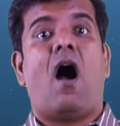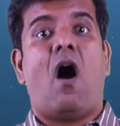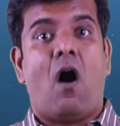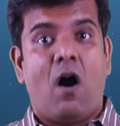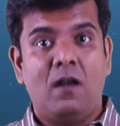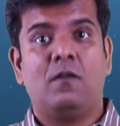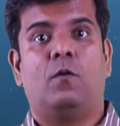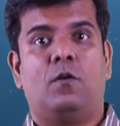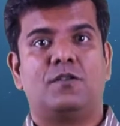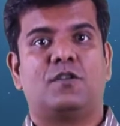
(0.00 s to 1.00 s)
all
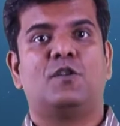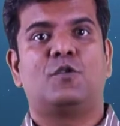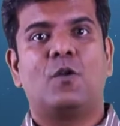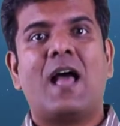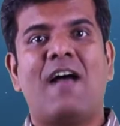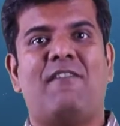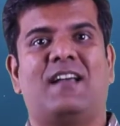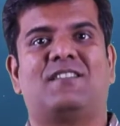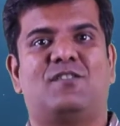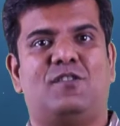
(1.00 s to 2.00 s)
nodes should have
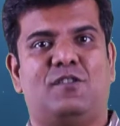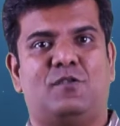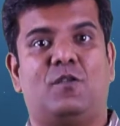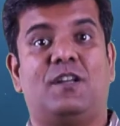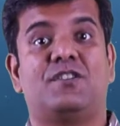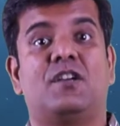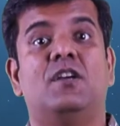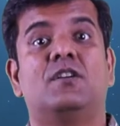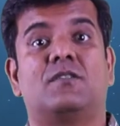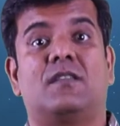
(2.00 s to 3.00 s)
access to the storage
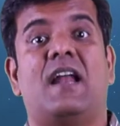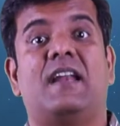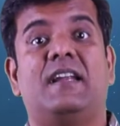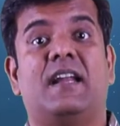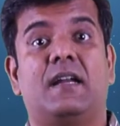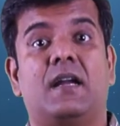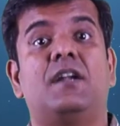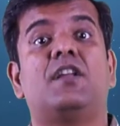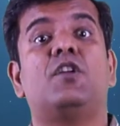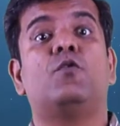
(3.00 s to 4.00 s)
so that it can
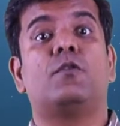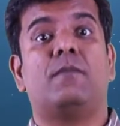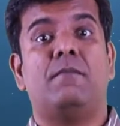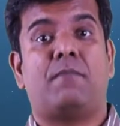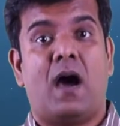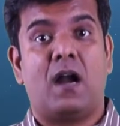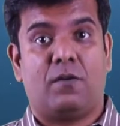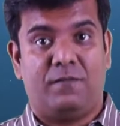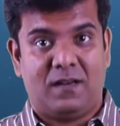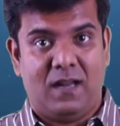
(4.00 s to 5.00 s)
continue to be part
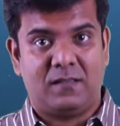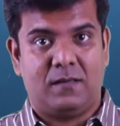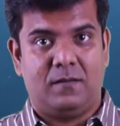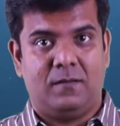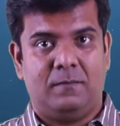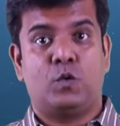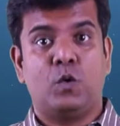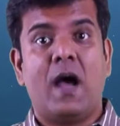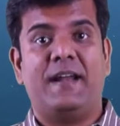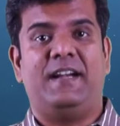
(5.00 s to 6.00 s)
of the cluster.
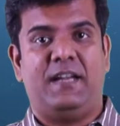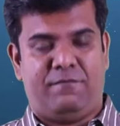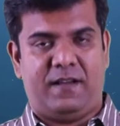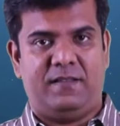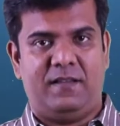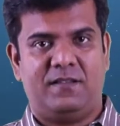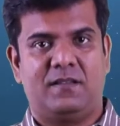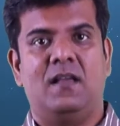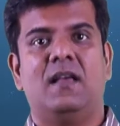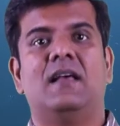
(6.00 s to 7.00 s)
To identify this,
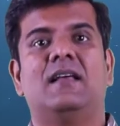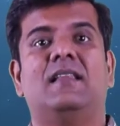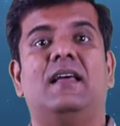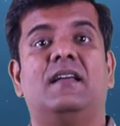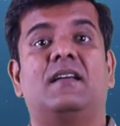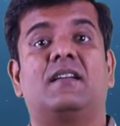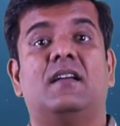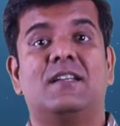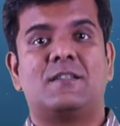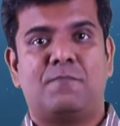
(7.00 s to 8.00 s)
there are
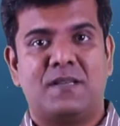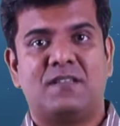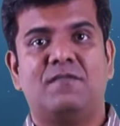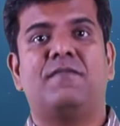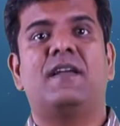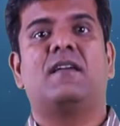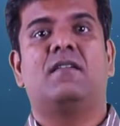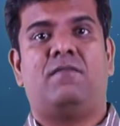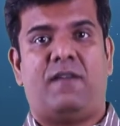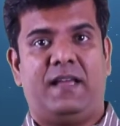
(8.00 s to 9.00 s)
specific
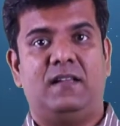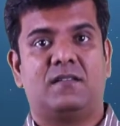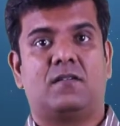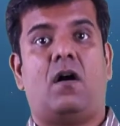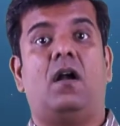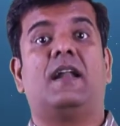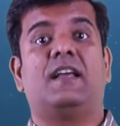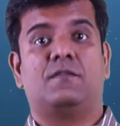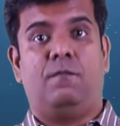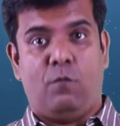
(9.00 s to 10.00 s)
files called
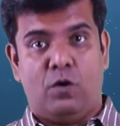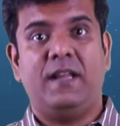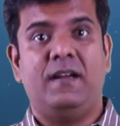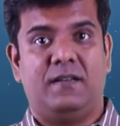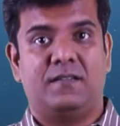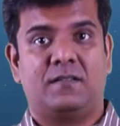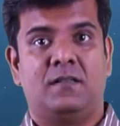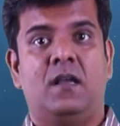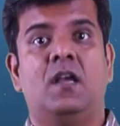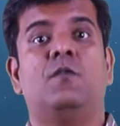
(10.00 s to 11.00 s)
as voting disks
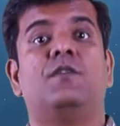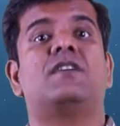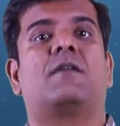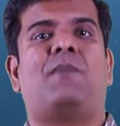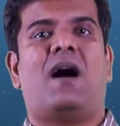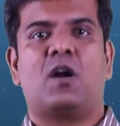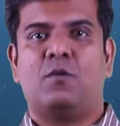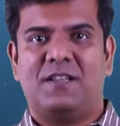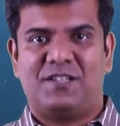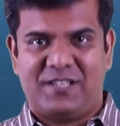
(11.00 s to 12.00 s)
which are part
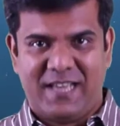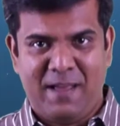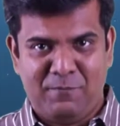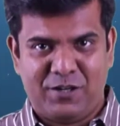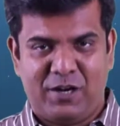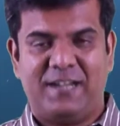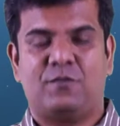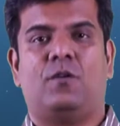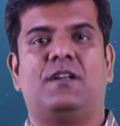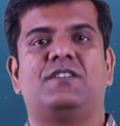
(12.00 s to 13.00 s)
of the same shared
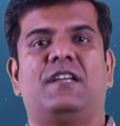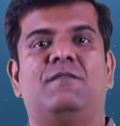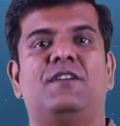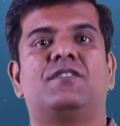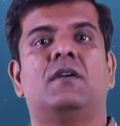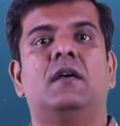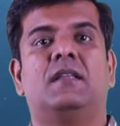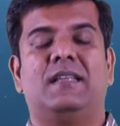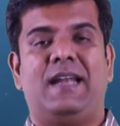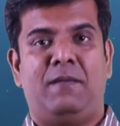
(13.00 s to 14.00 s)
storage in which
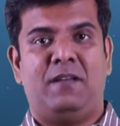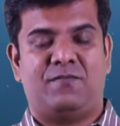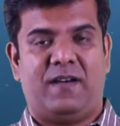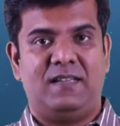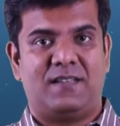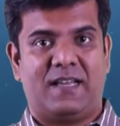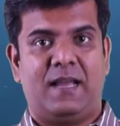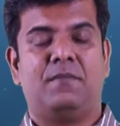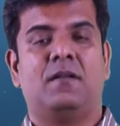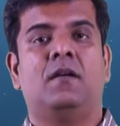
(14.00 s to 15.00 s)
the database files are
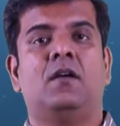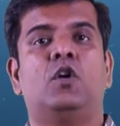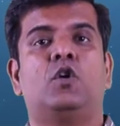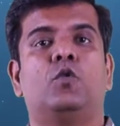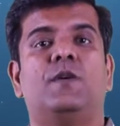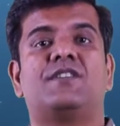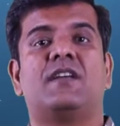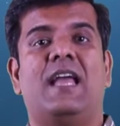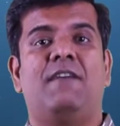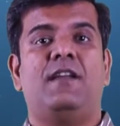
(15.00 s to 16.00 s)
kept to which
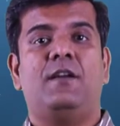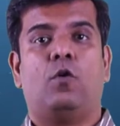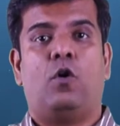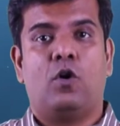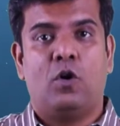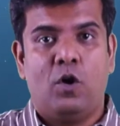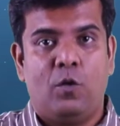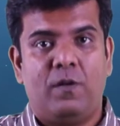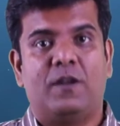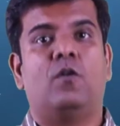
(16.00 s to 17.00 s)
every node
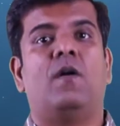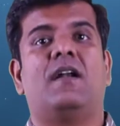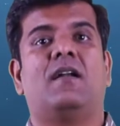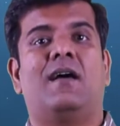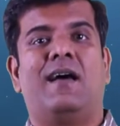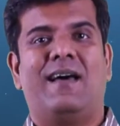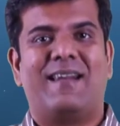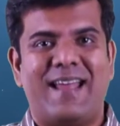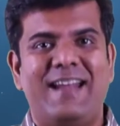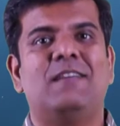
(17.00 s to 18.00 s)
will go and
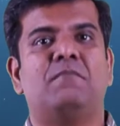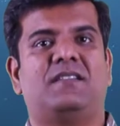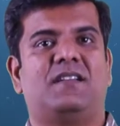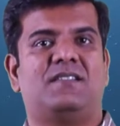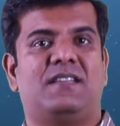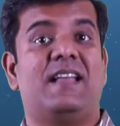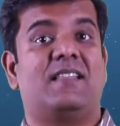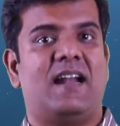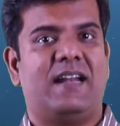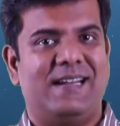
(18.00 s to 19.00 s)
write a message saying
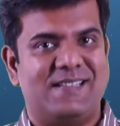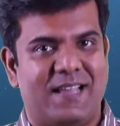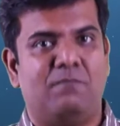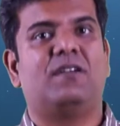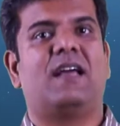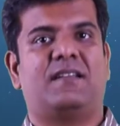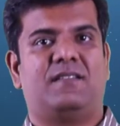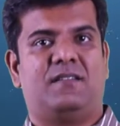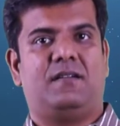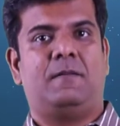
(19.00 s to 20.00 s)
that it is able to
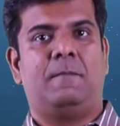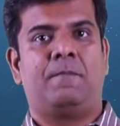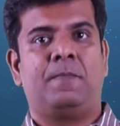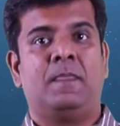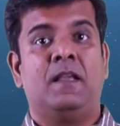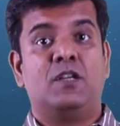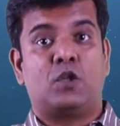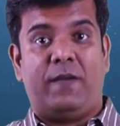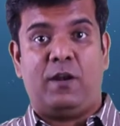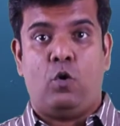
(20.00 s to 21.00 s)
access it.
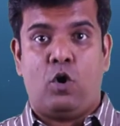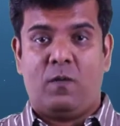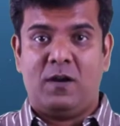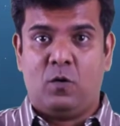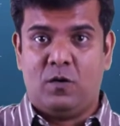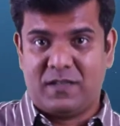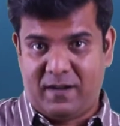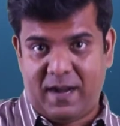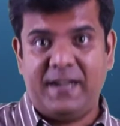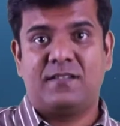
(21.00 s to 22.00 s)
So when node 1 goes and
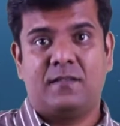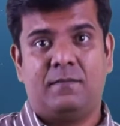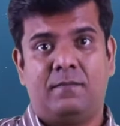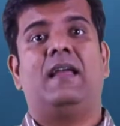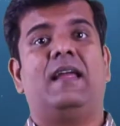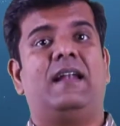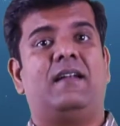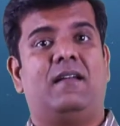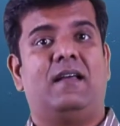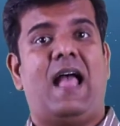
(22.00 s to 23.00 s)
writes,
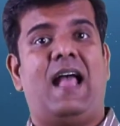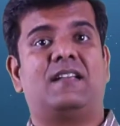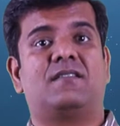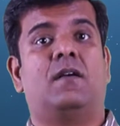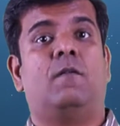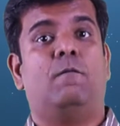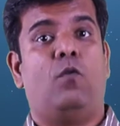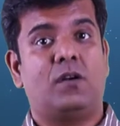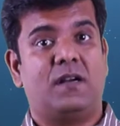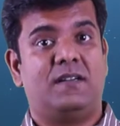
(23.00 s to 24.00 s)
it has
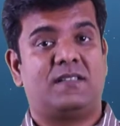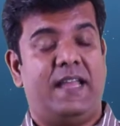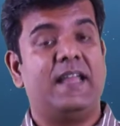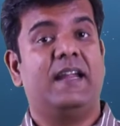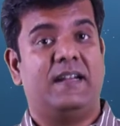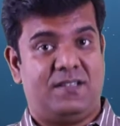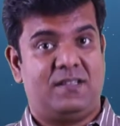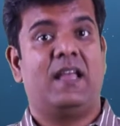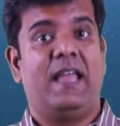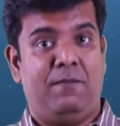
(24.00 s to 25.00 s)
voted saying it is
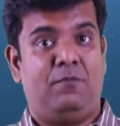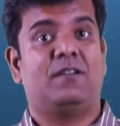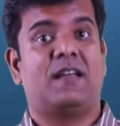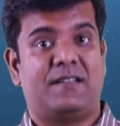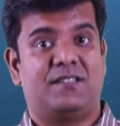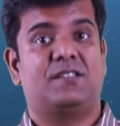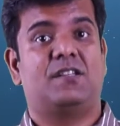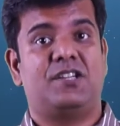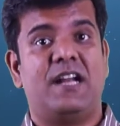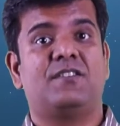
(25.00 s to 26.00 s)
able to access the
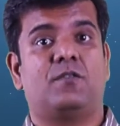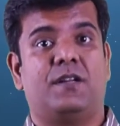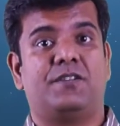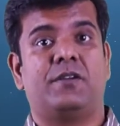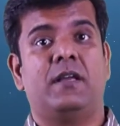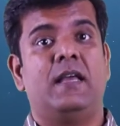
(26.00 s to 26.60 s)
shared storage.